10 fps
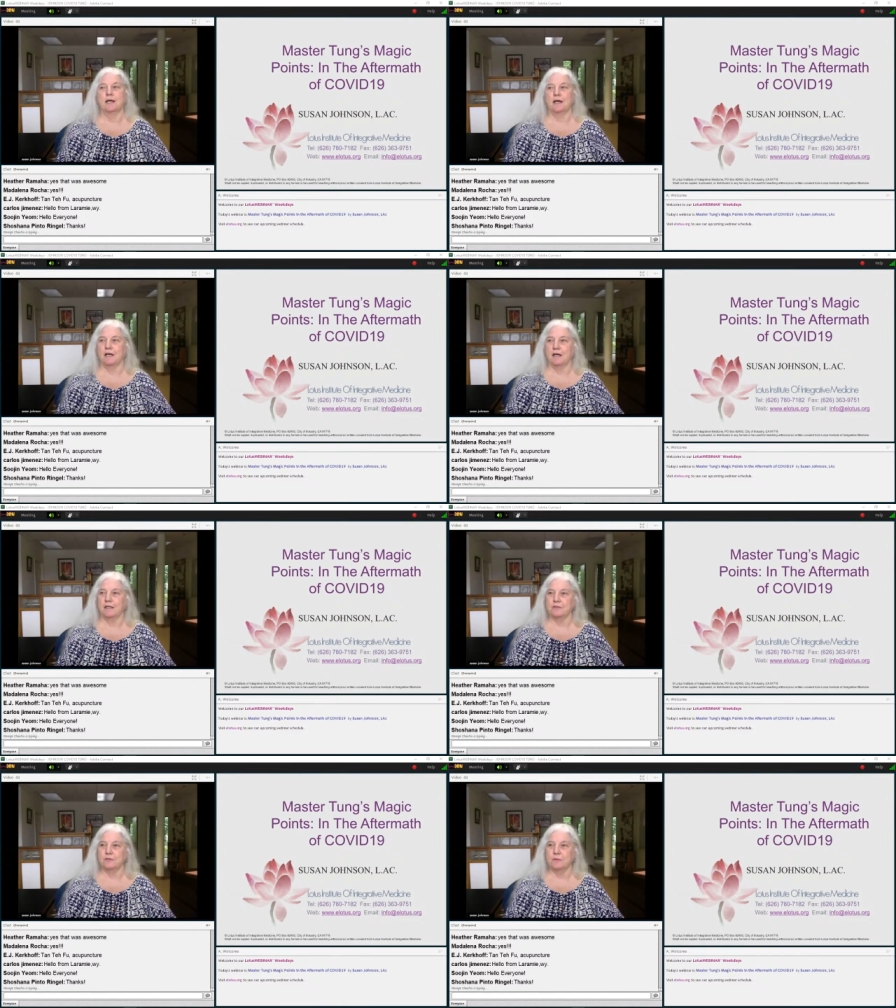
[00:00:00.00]
Uh, I
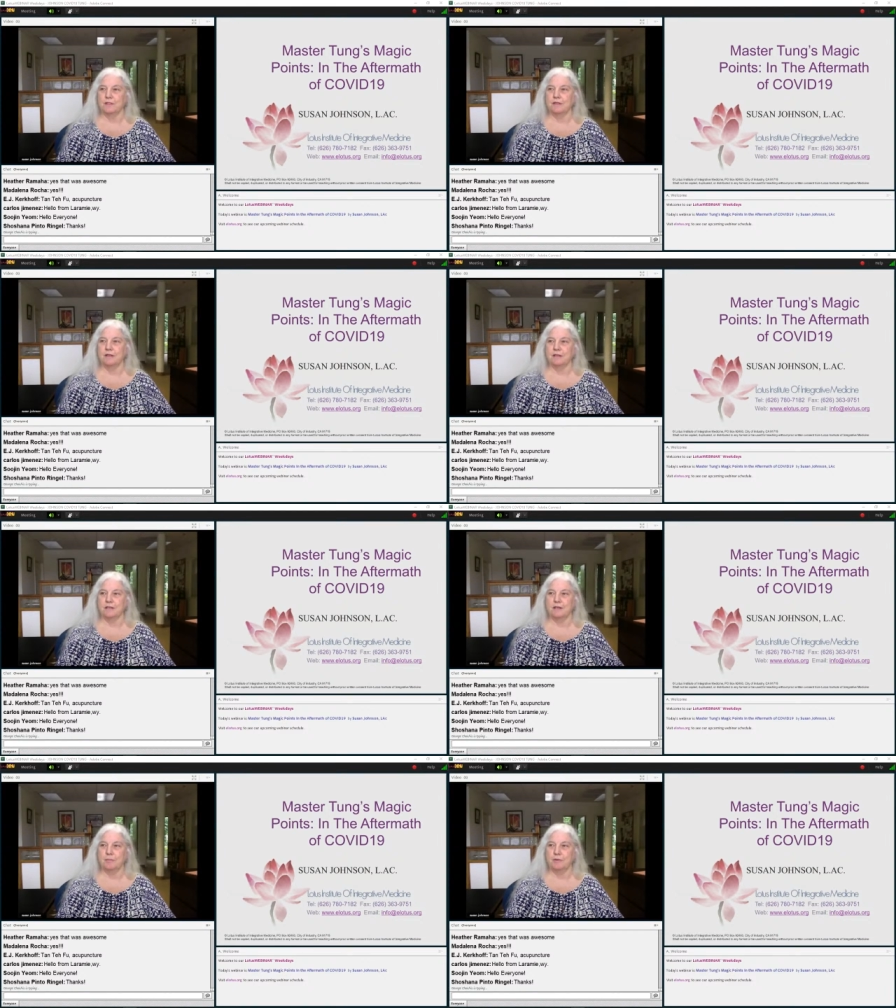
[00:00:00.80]
just want to tell you
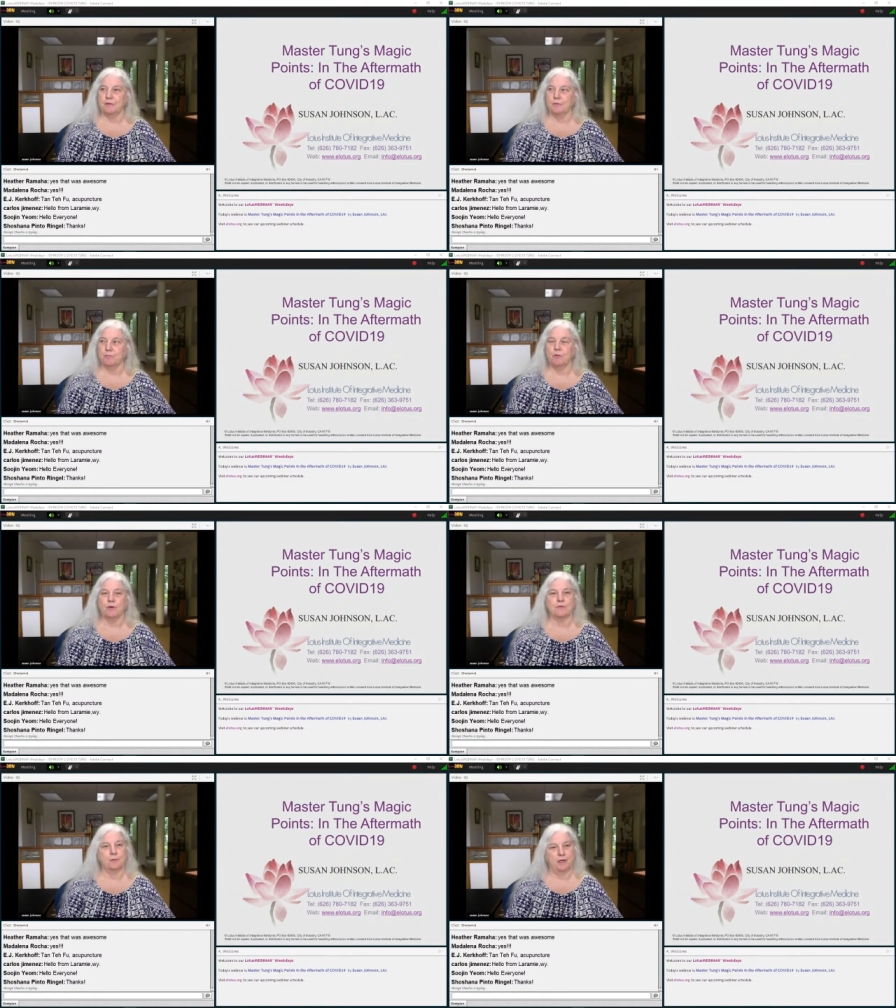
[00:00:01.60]
a couple of
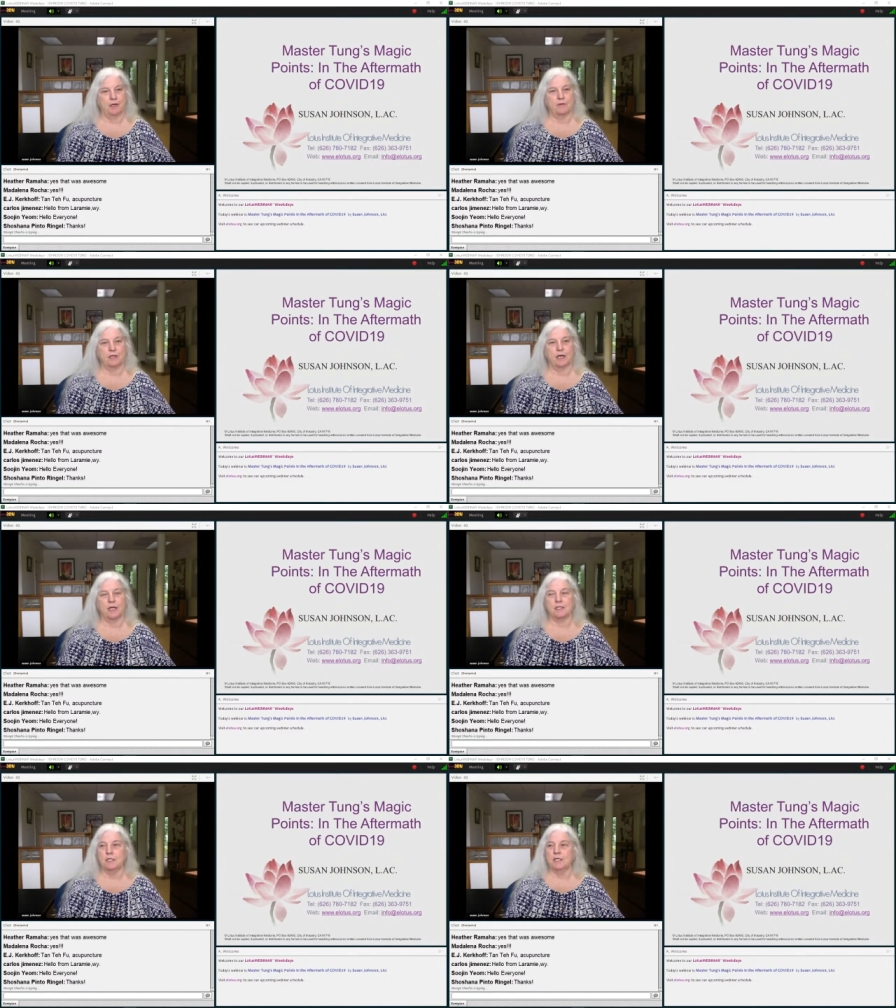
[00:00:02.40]
reports about that.